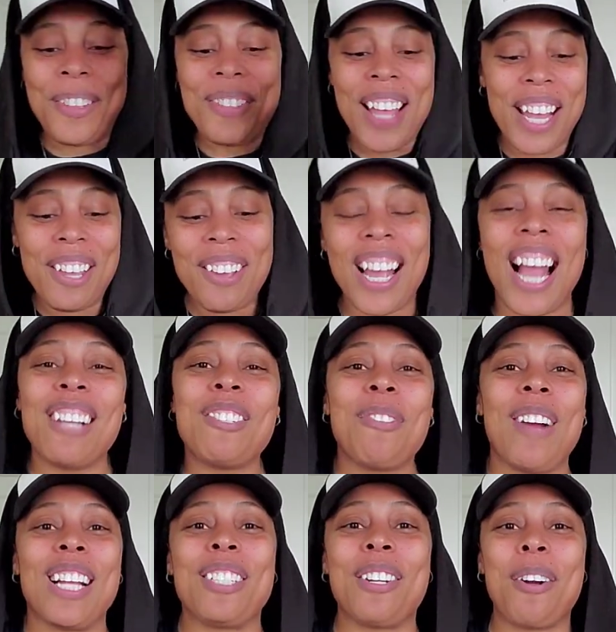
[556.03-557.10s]
thank you guys for
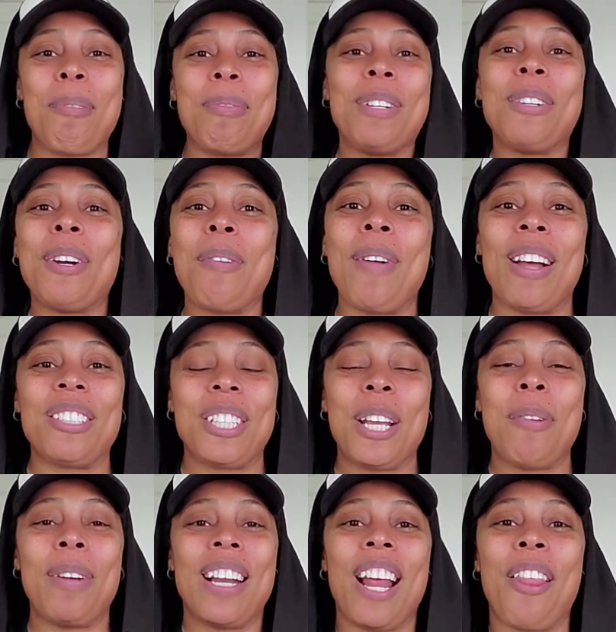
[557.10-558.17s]
watching. I hope you're doing well.
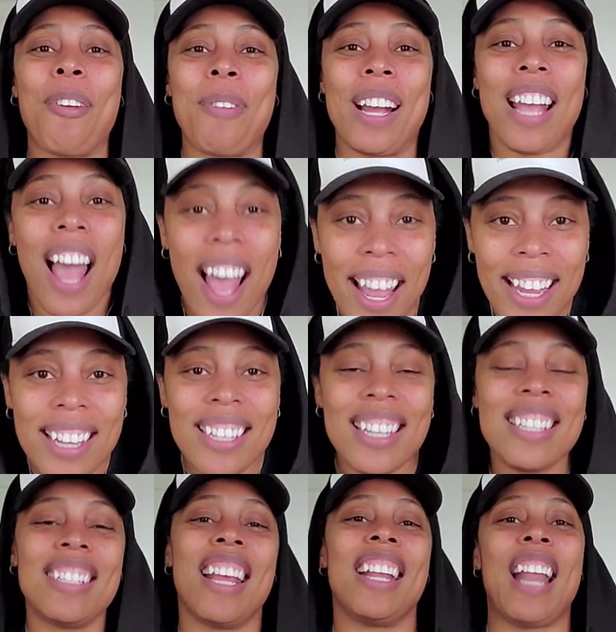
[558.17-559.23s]
Treat one another with
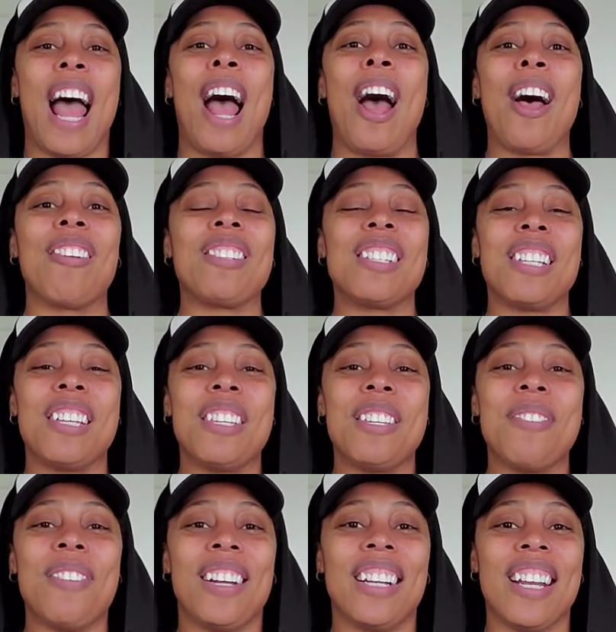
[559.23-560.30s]
kindness, and I'll see
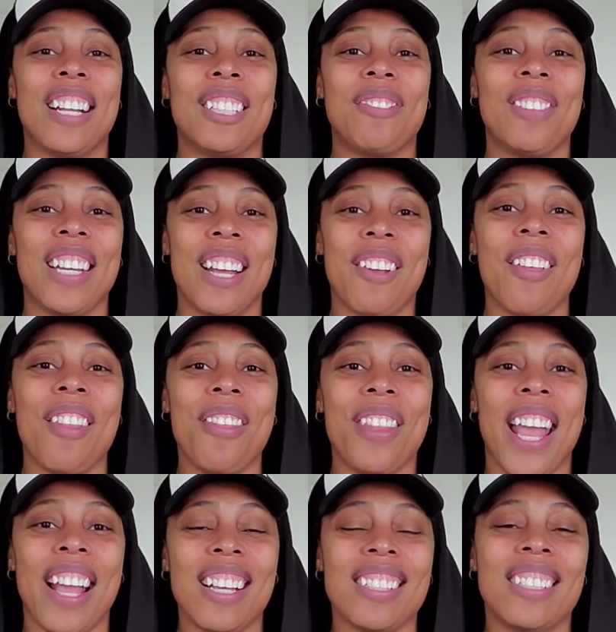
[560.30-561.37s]
you in the next video.
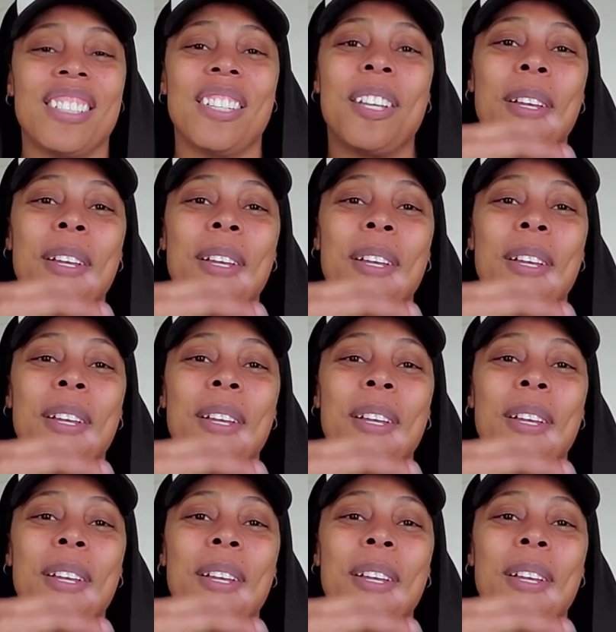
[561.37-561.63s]
Thanks.